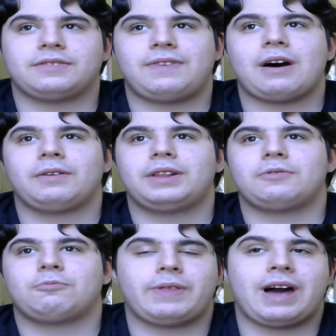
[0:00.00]
found
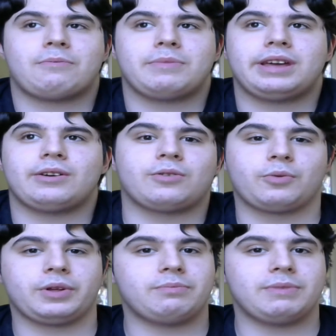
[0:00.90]
it without me or
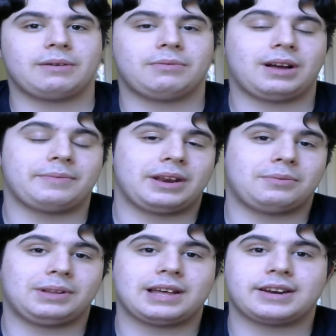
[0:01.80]
with me, I'm
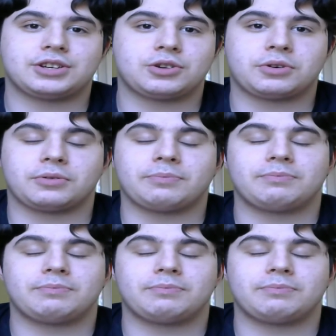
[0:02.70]
glad that I showed her.